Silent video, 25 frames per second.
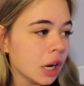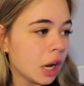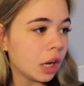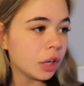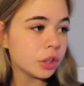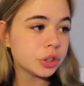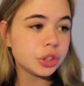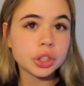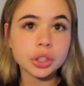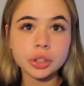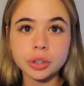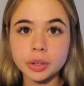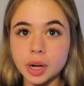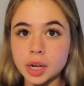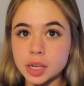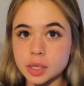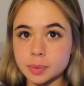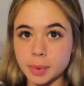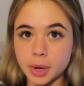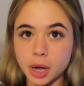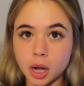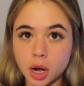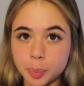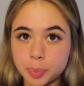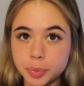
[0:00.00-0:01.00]
I'll show you guys
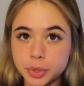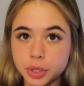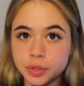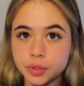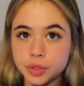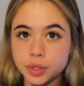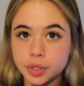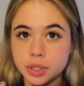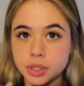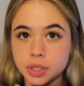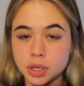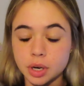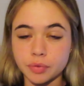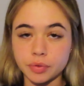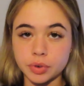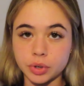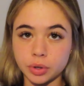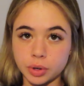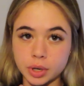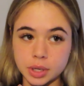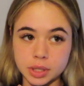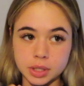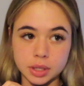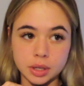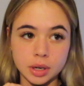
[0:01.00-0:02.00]
my options and stuff and you
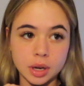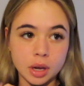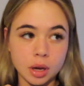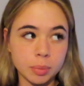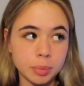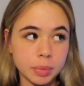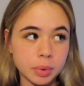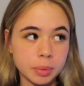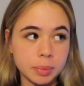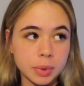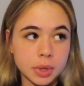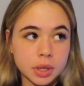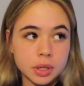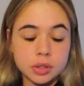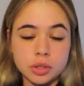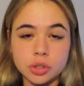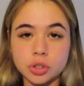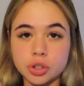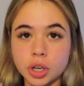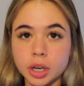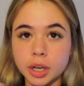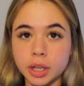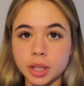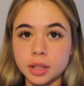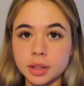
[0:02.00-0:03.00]
guys can help me because I'll
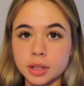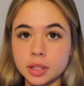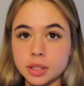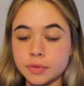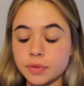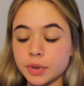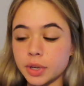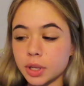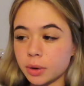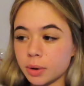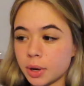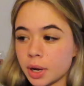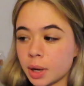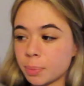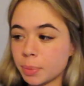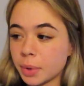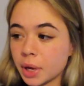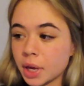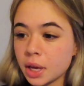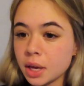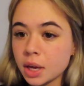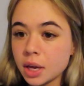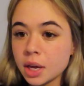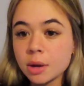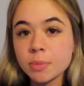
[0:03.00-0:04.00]
try to get this video up
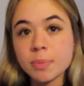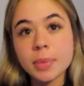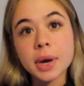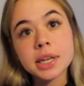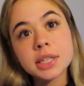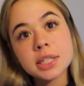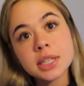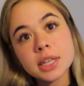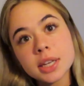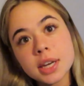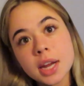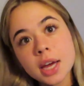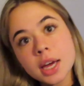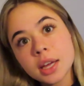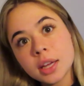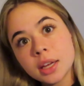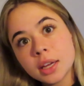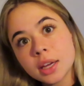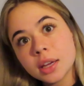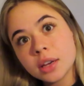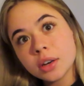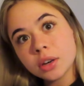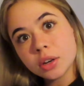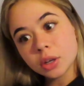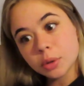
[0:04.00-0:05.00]
by tonight
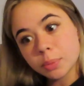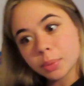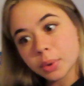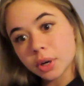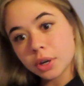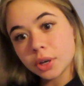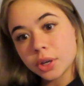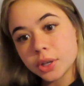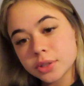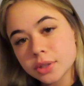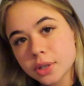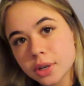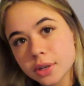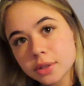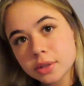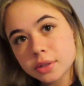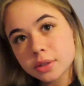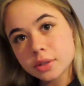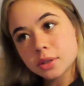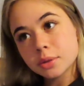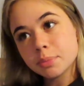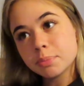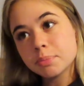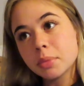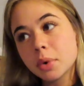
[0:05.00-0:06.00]
and her party's not till
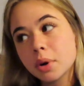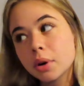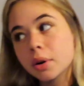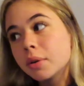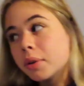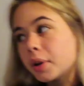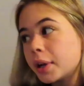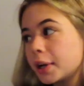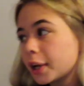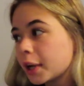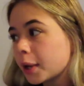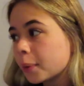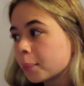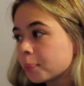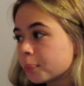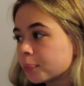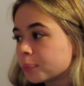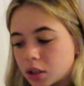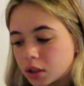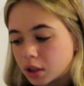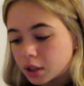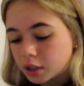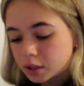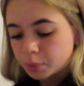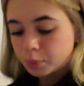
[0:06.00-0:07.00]
tomorrow night.
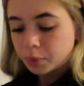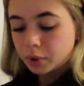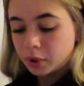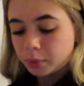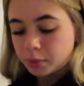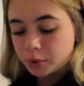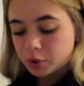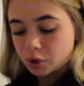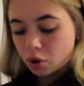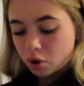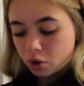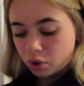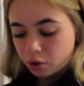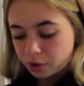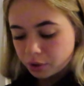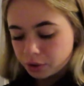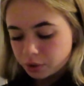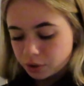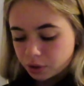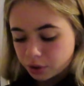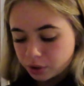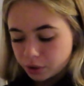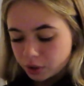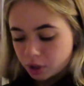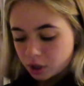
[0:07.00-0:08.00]
That's pretty much all
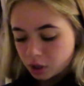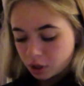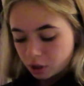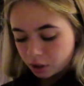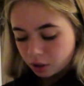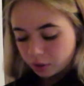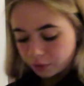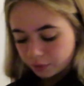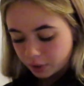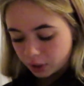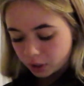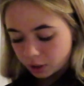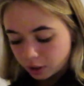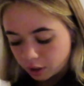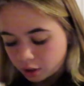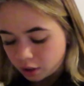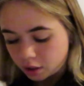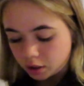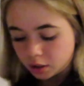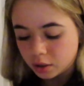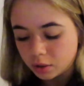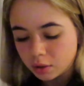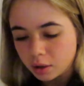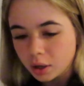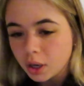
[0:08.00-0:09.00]
that's going on right
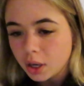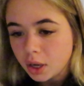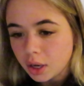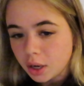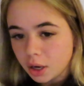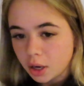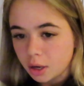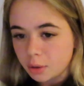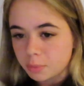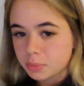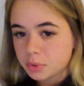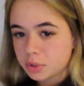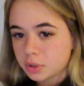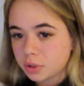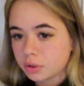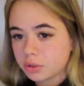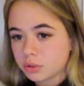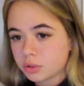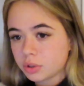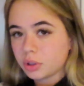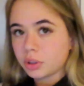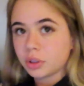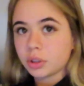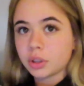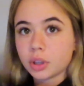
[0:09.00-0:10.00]
now. I'm still
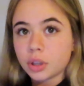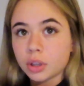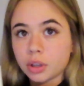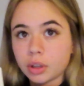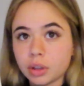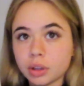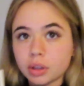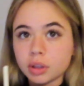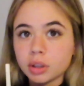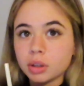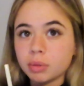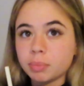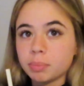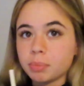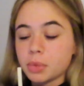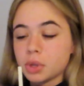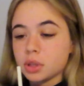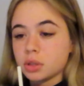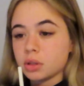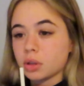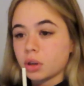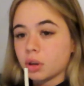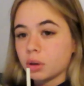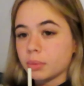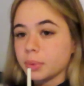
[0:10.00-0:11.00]
drinking my
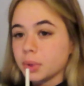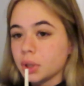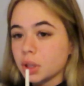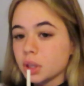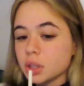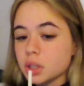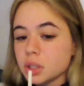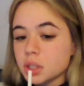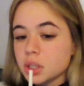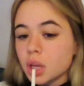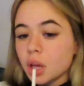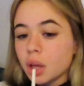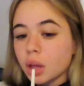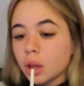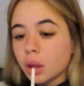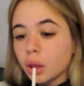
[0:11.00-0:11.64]
Starbies.